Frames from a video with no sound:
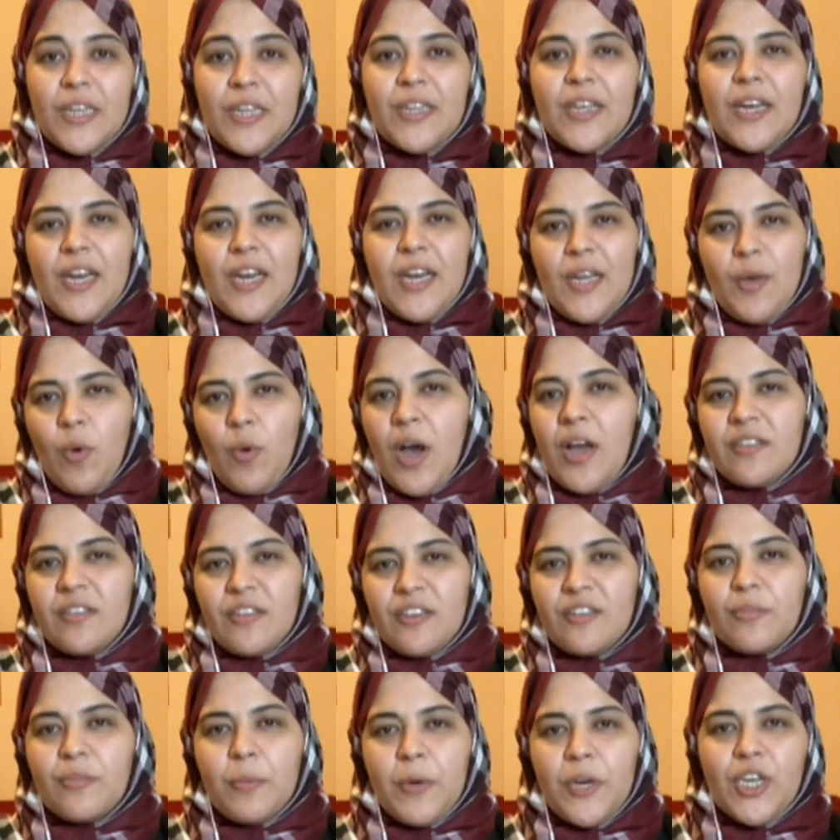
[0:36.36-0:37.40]
politically
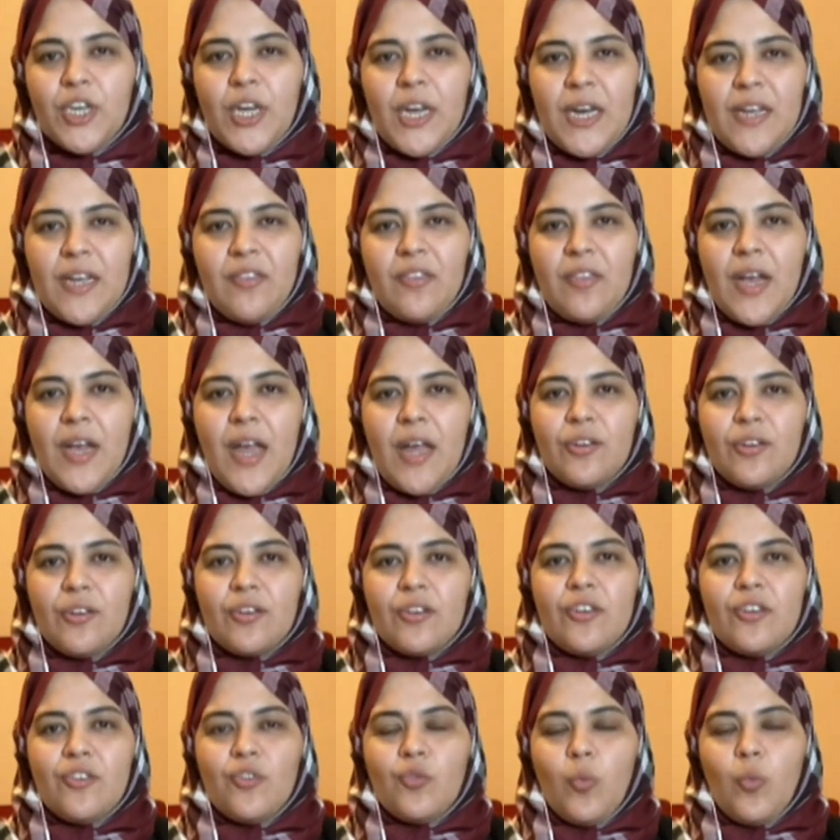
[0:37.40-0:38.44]
wise, especially in the
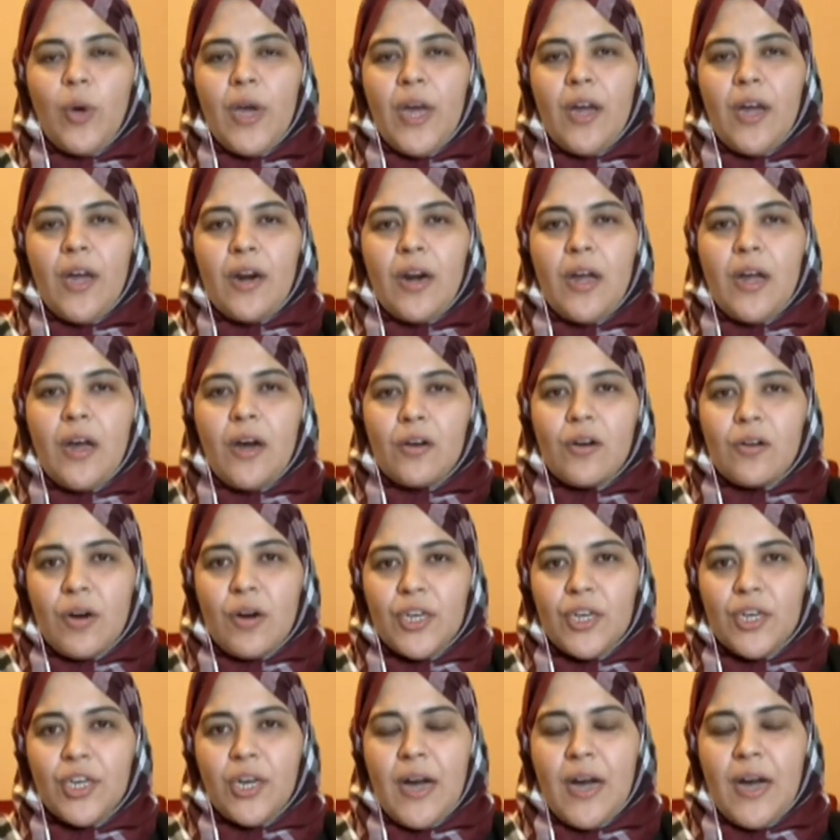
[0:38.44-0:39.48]
countries where
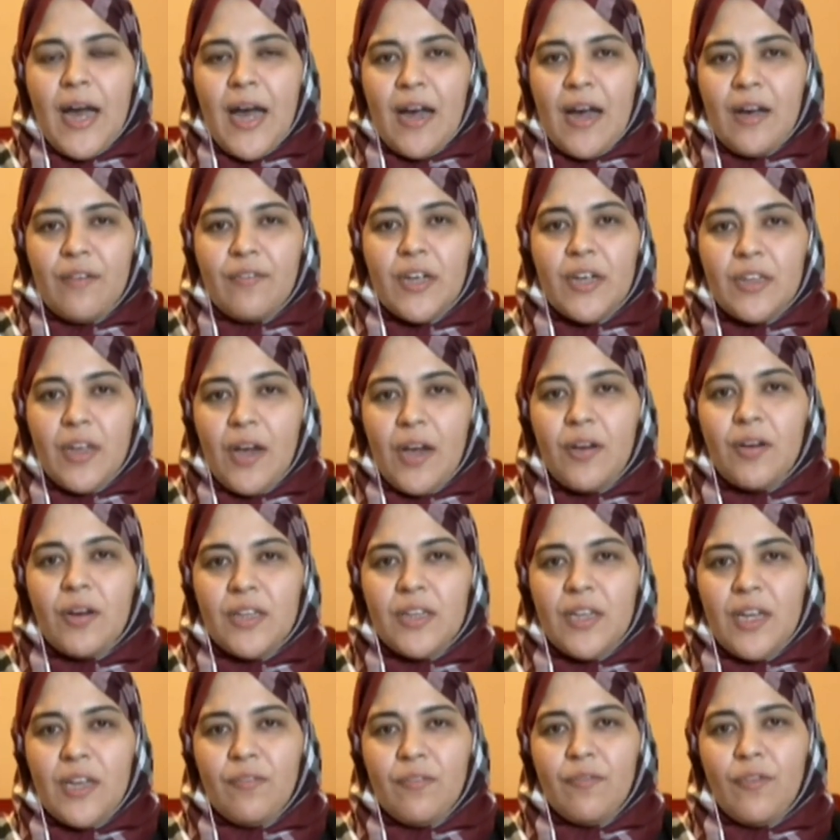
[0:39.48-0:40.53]
Russia have a
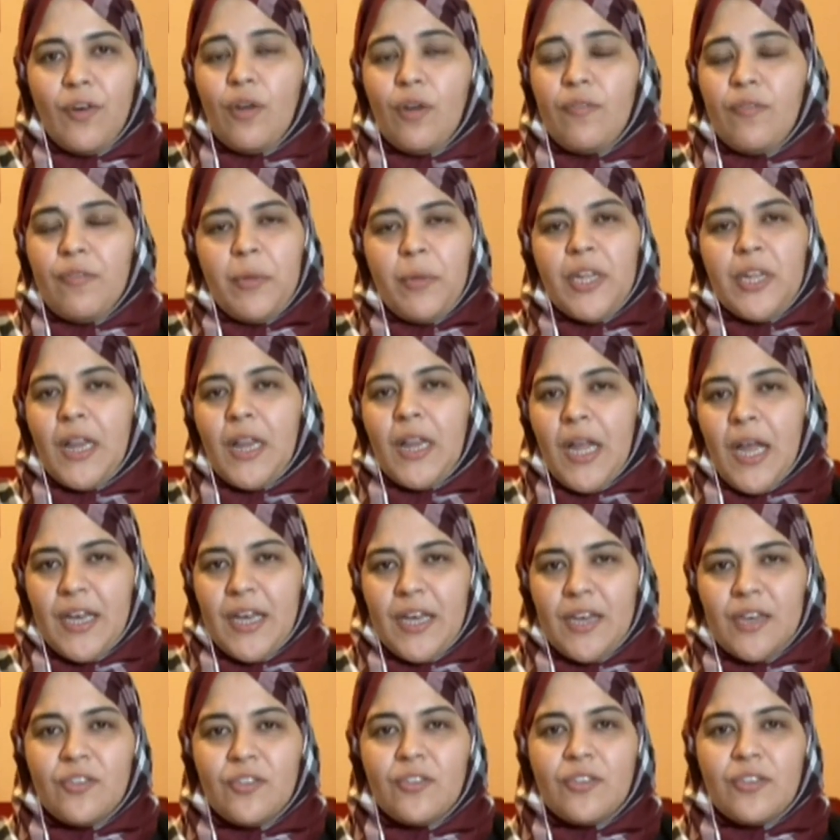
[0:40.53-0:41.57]
direct involvement,
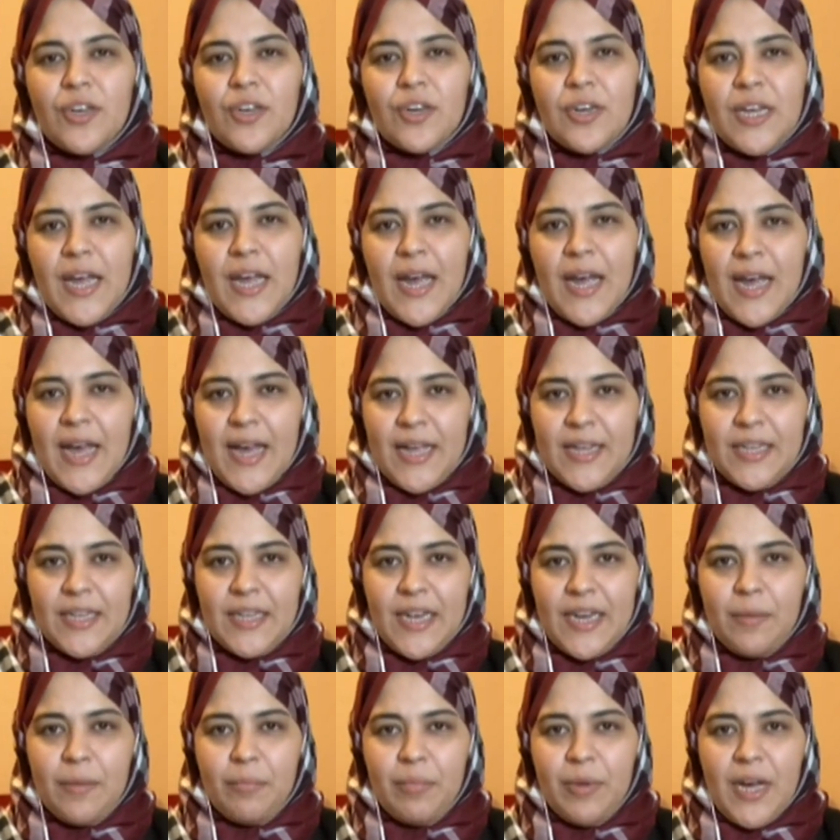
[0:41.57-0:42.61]
like in Syria
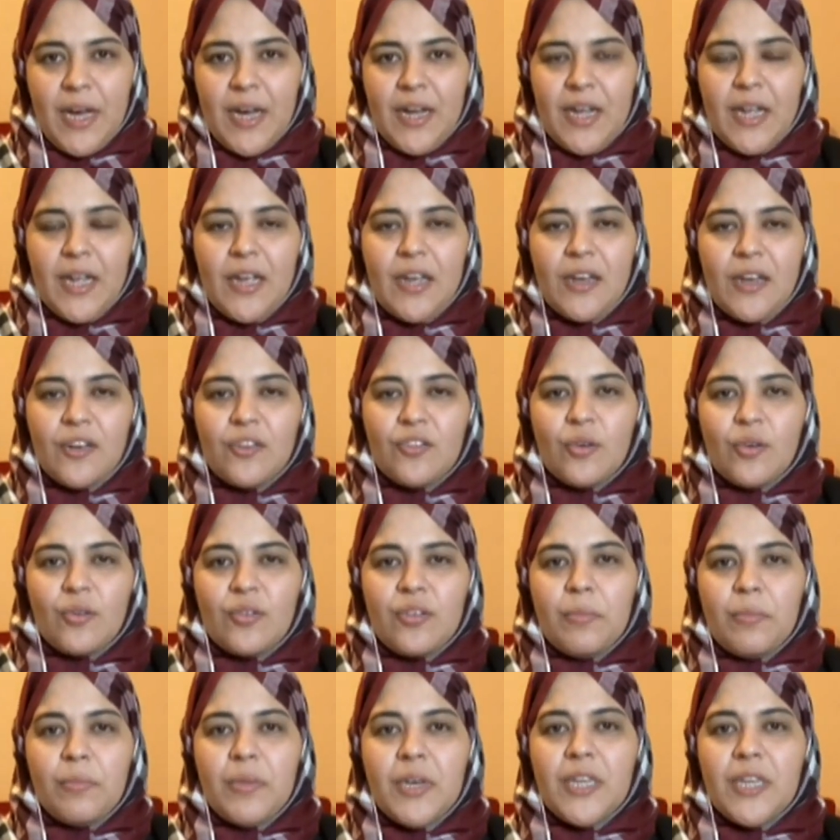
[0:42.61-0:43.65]
and Libya. So
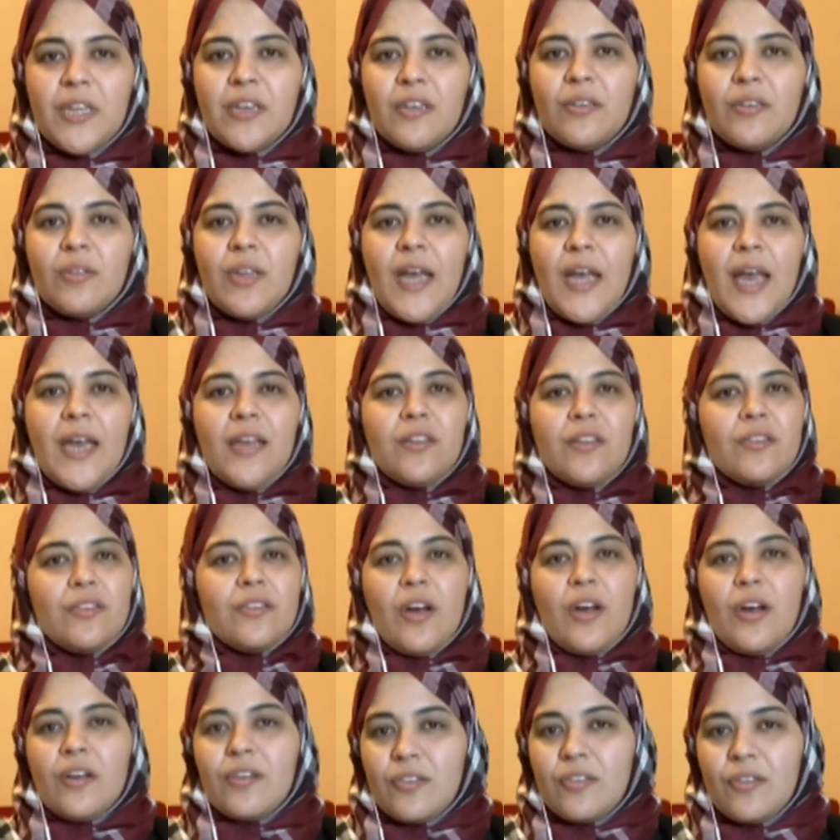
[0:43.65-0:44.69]
the meeting today
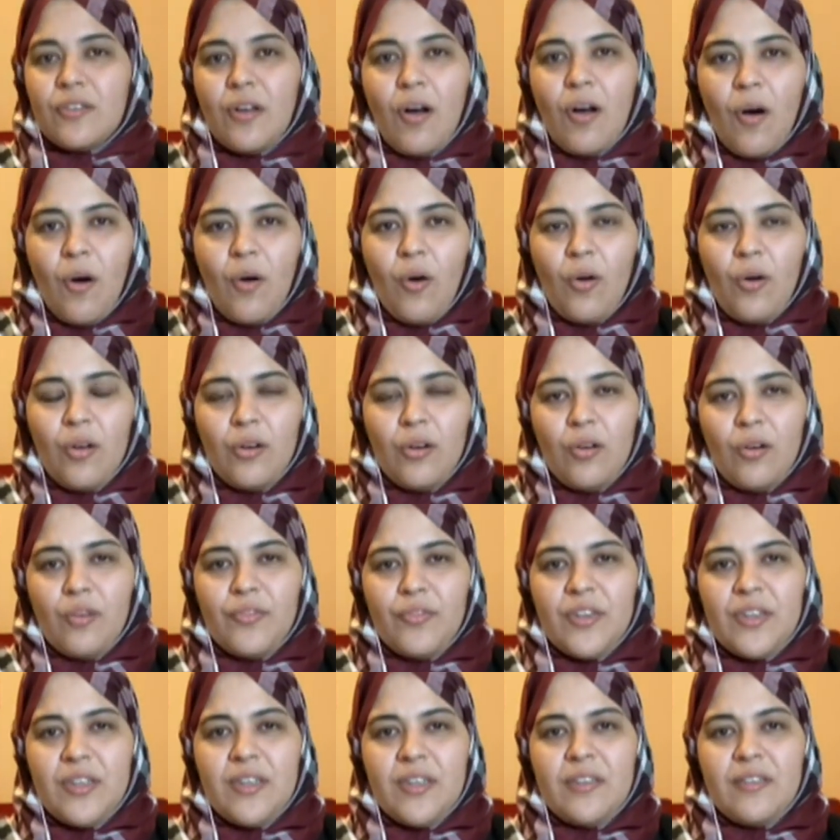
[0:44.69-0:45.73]
discussed all
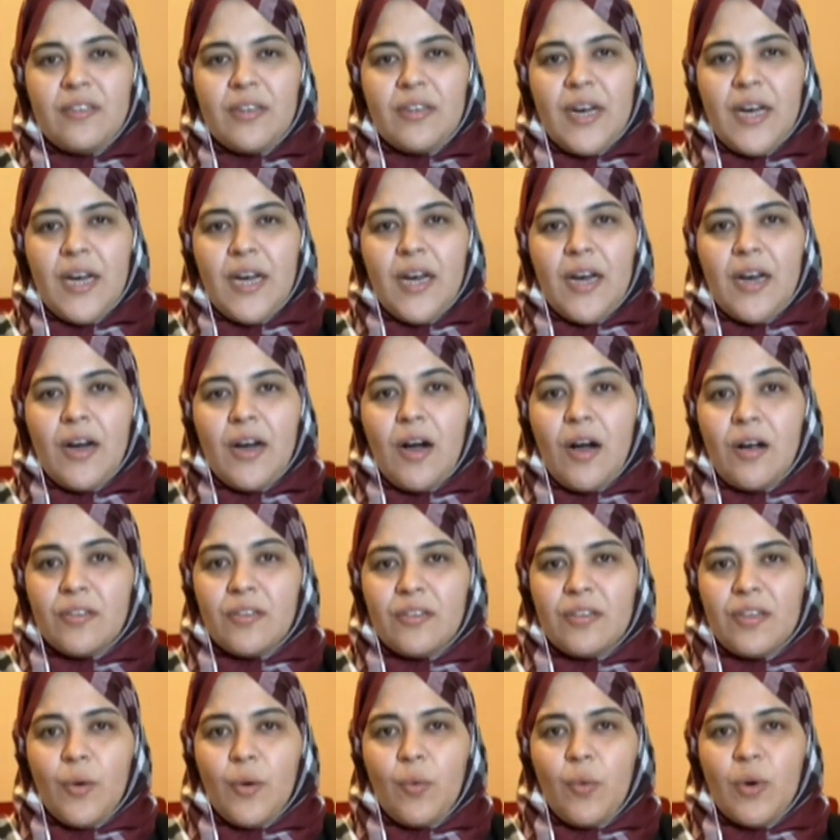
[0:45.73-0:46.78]
of these
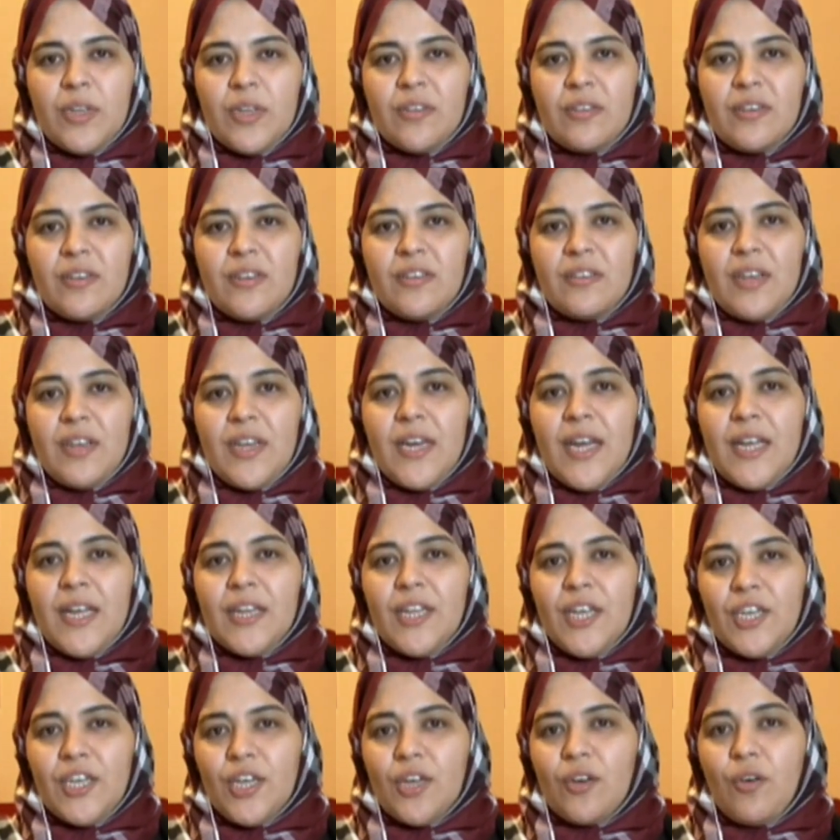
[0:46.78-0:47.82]
consequences, in
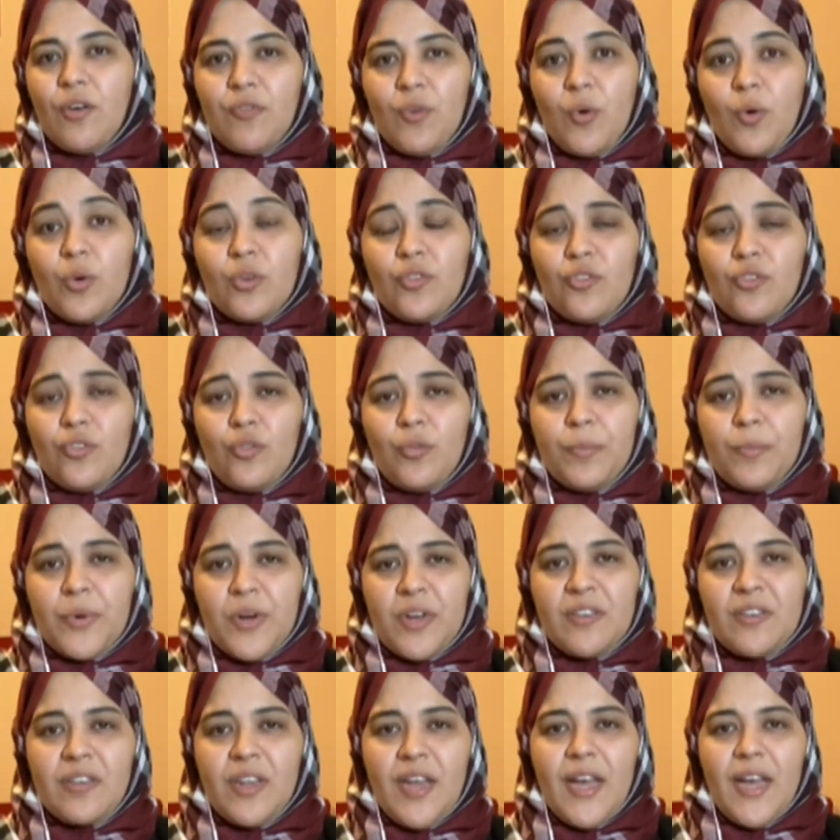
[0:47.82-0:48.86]
addition, of course, to
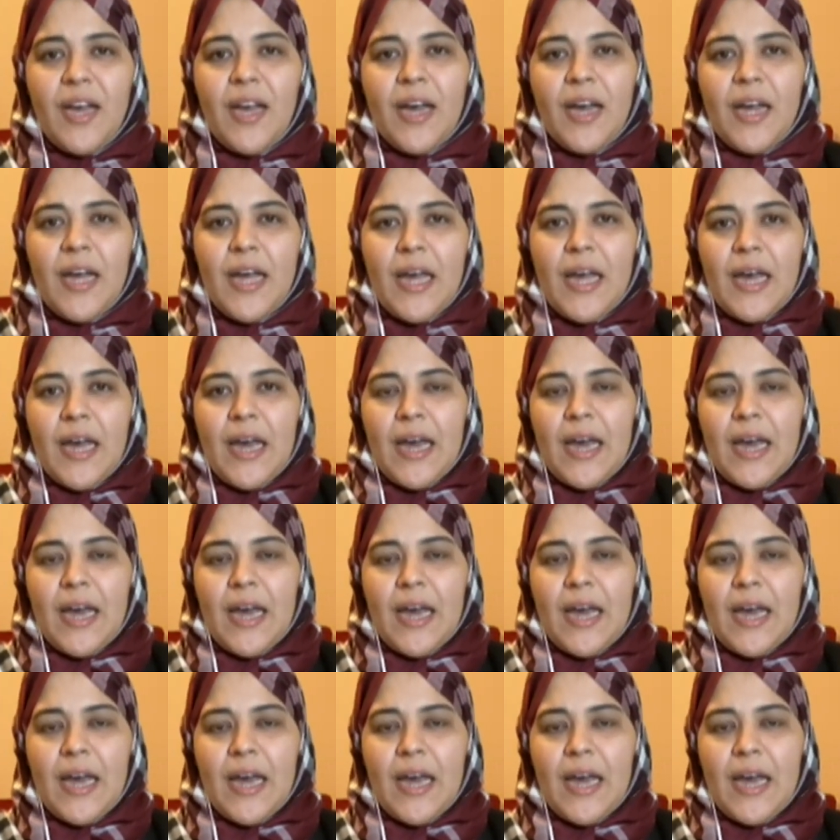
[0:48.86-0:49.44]
pressing